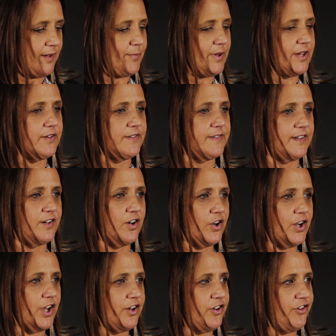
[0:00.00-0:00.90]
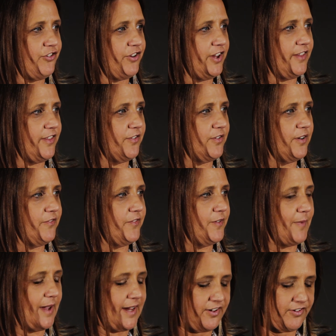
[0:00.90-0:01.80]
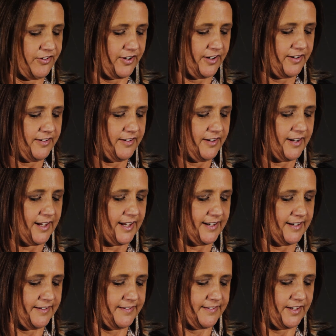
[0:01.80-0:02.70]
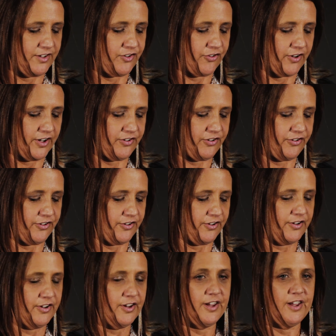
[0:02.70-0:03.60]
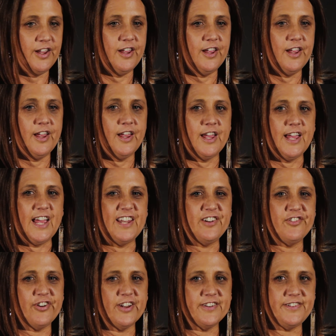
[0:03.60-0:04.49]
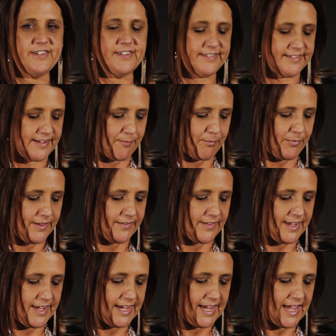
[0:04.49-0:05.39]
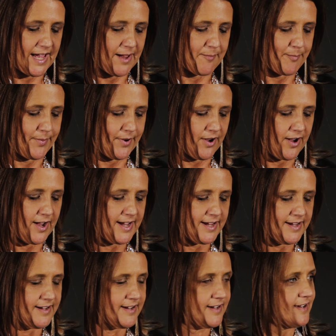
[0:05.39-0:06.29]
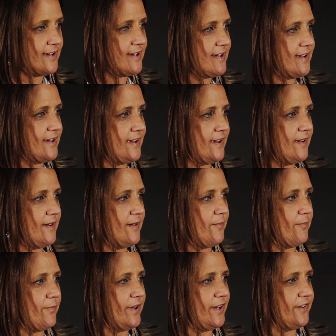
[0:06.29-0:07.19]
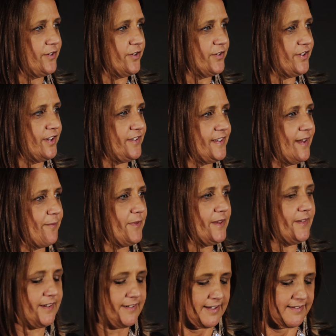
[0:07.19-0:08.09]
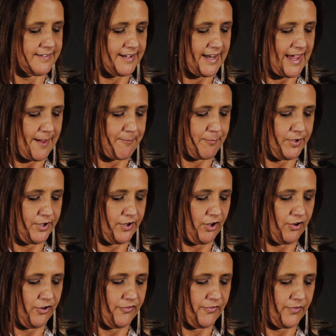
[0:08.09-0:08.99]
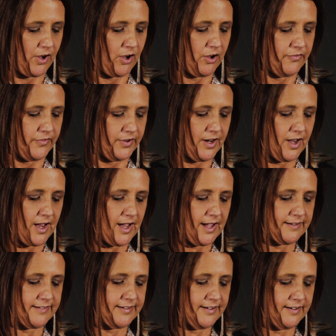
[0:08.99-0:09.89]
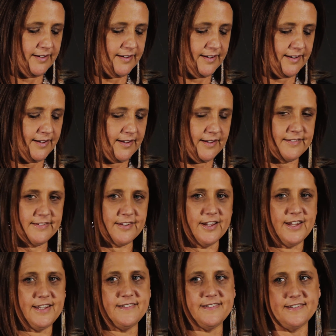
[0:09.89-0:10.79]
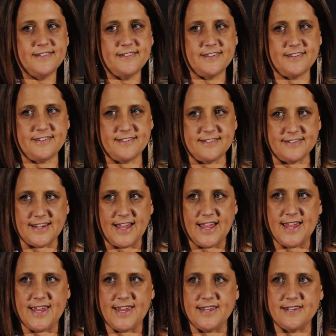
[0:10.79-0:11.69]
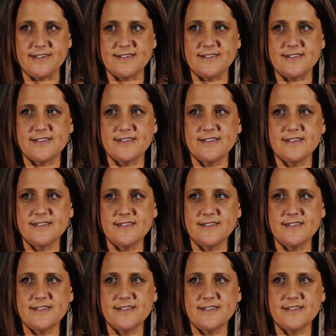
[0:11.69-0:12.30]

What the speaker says: because they're not going to share their information unless they trust you. And trust is something that you can't buy, but it's also something that doesn't happen overnight. So it's a sustained